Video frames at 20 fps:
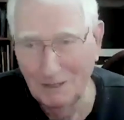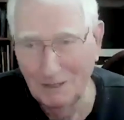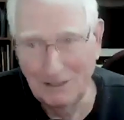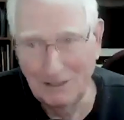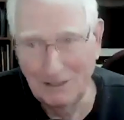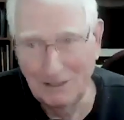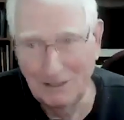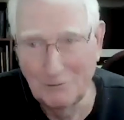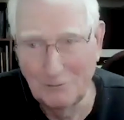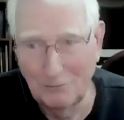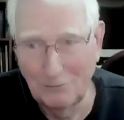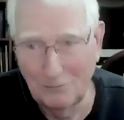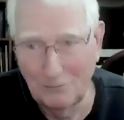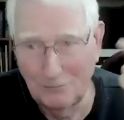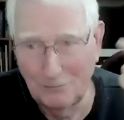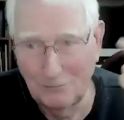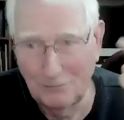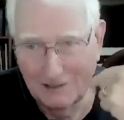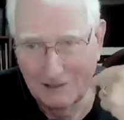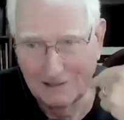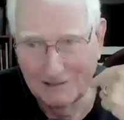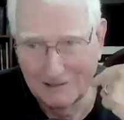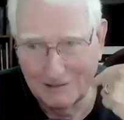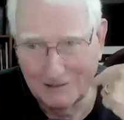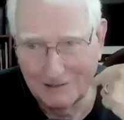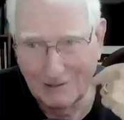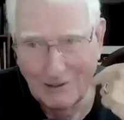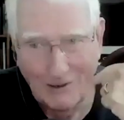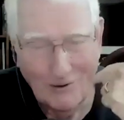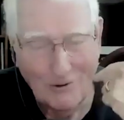Either you feel
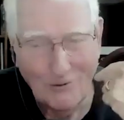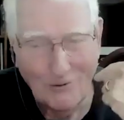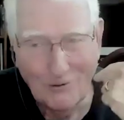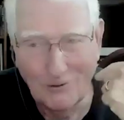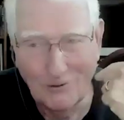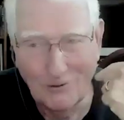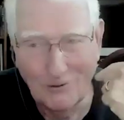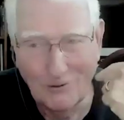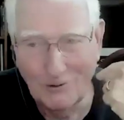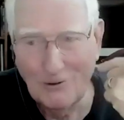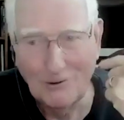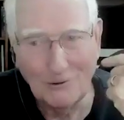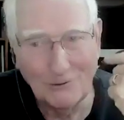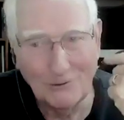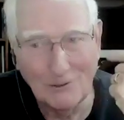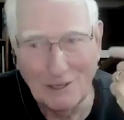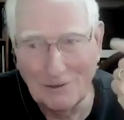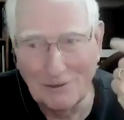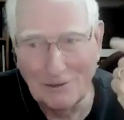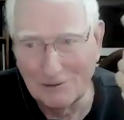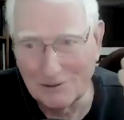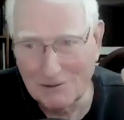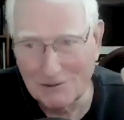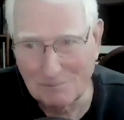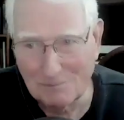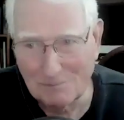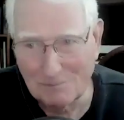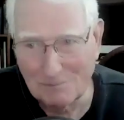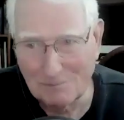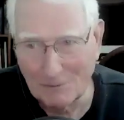it or or you haven't
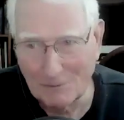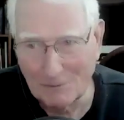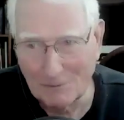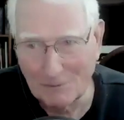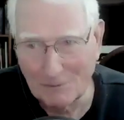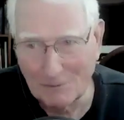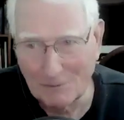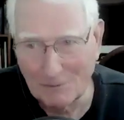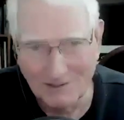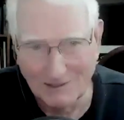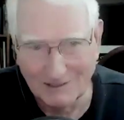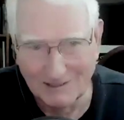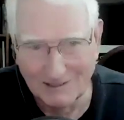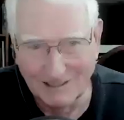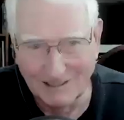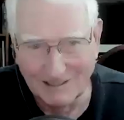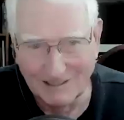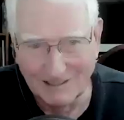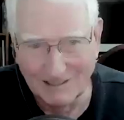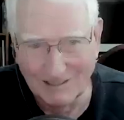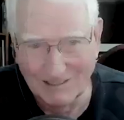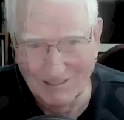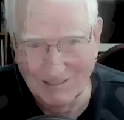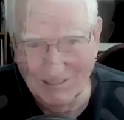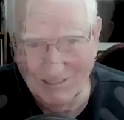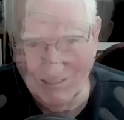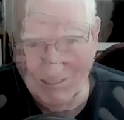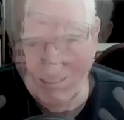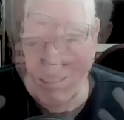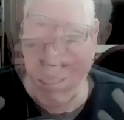experienced it yet.
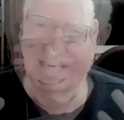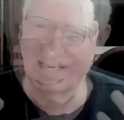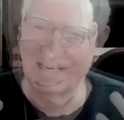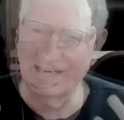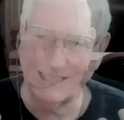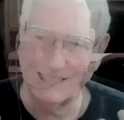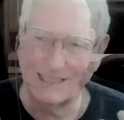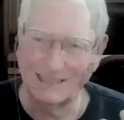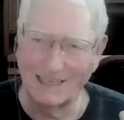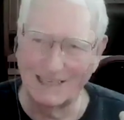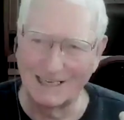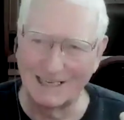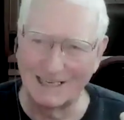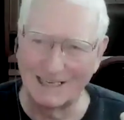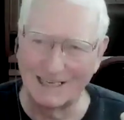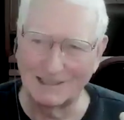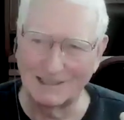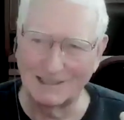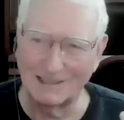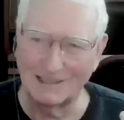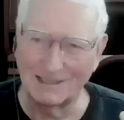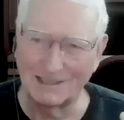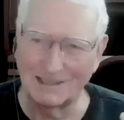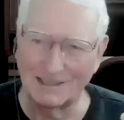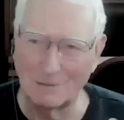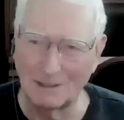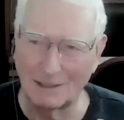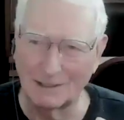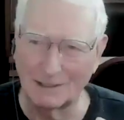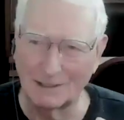Hey, what it's kind of getting at
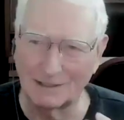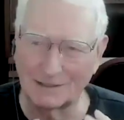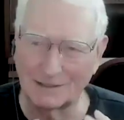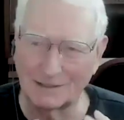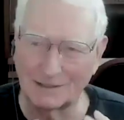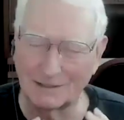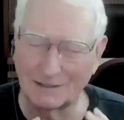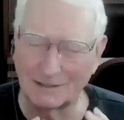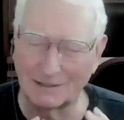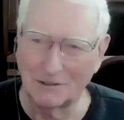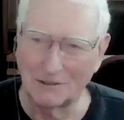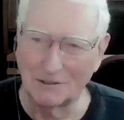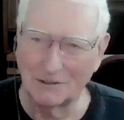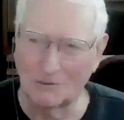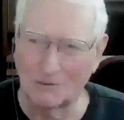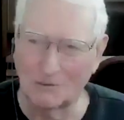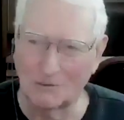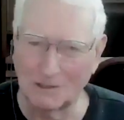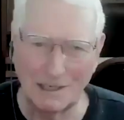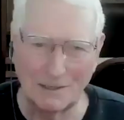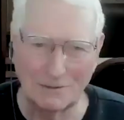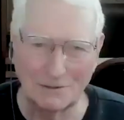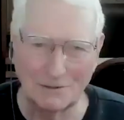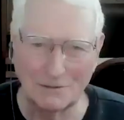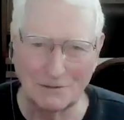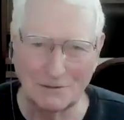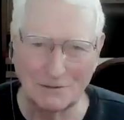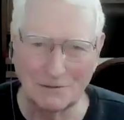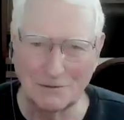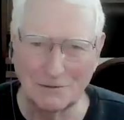here is maybe like a quick
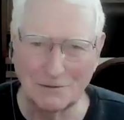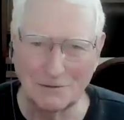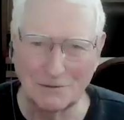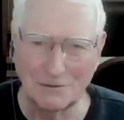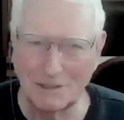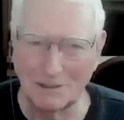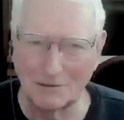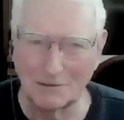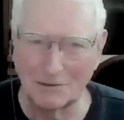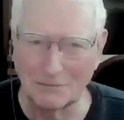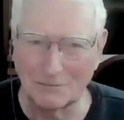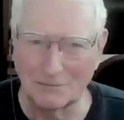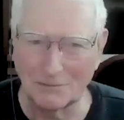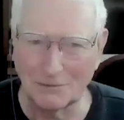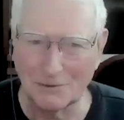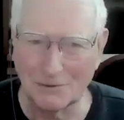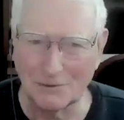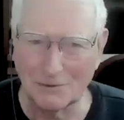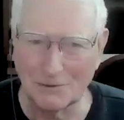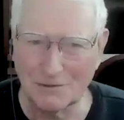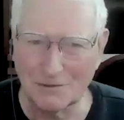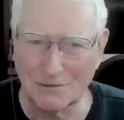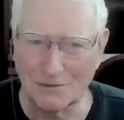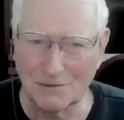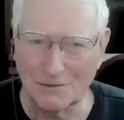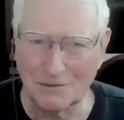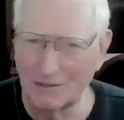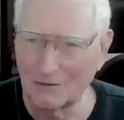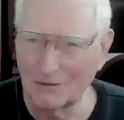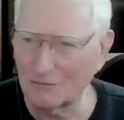down and dirty on the
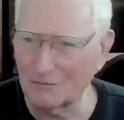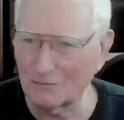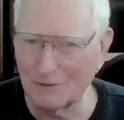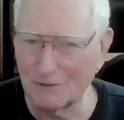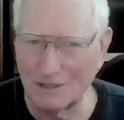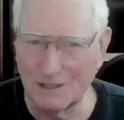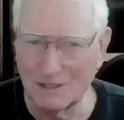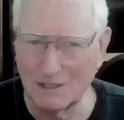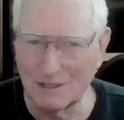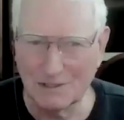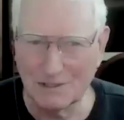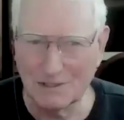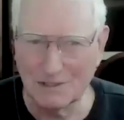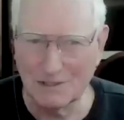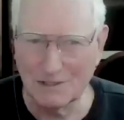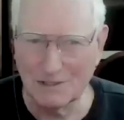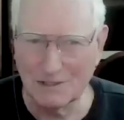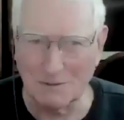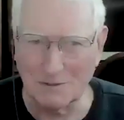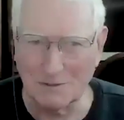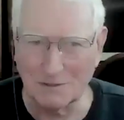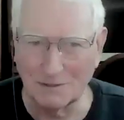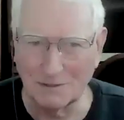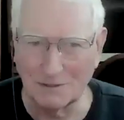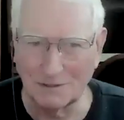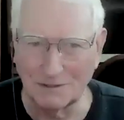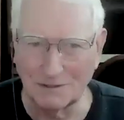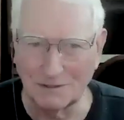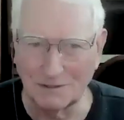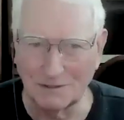first three
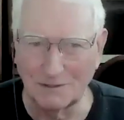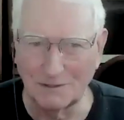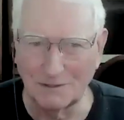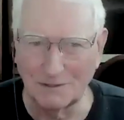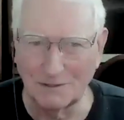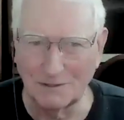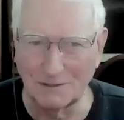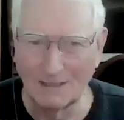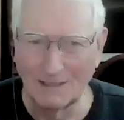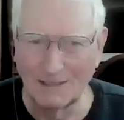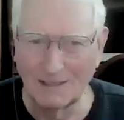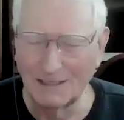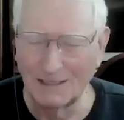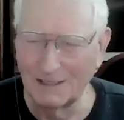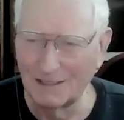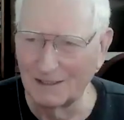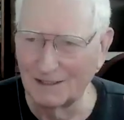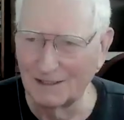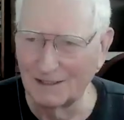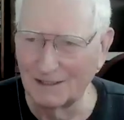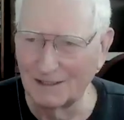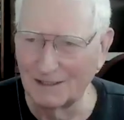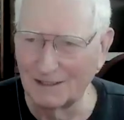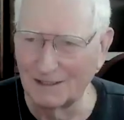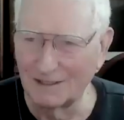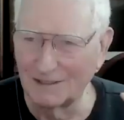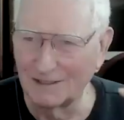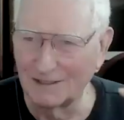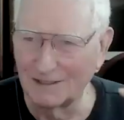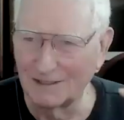steps. You know,
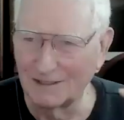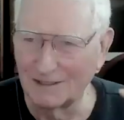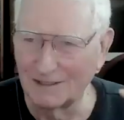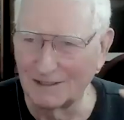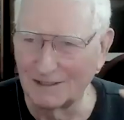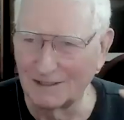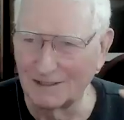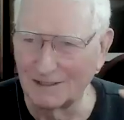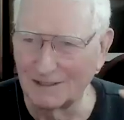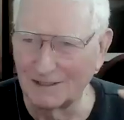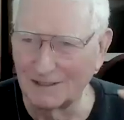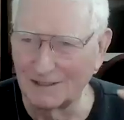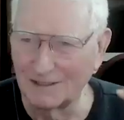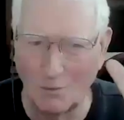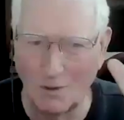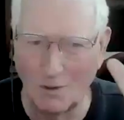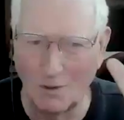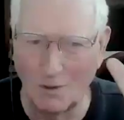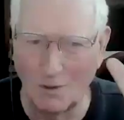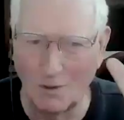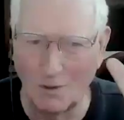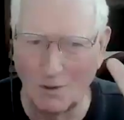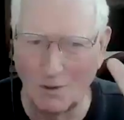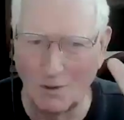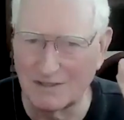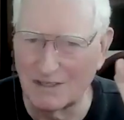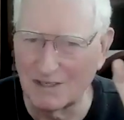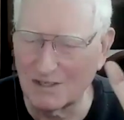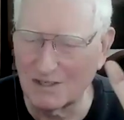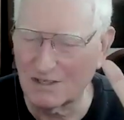uh, and, and step one
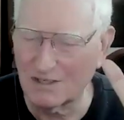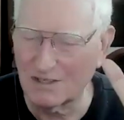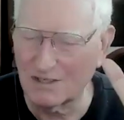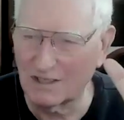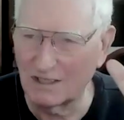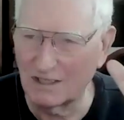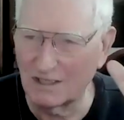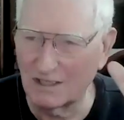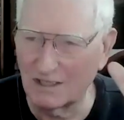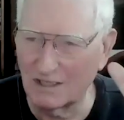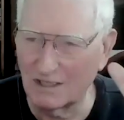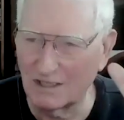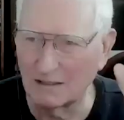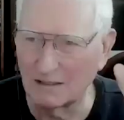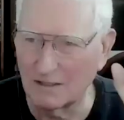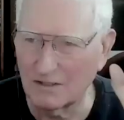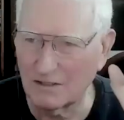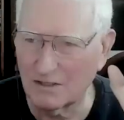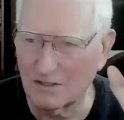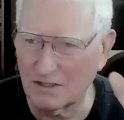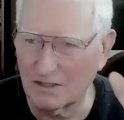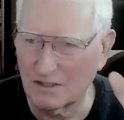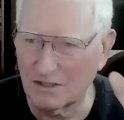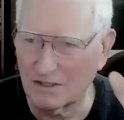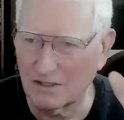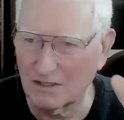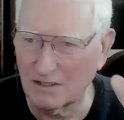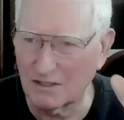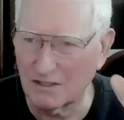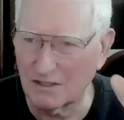is disconnected. It's
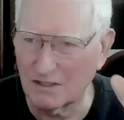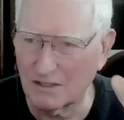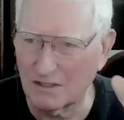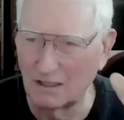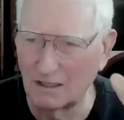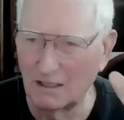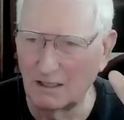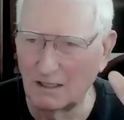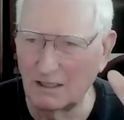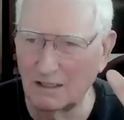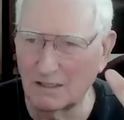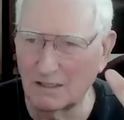stuck.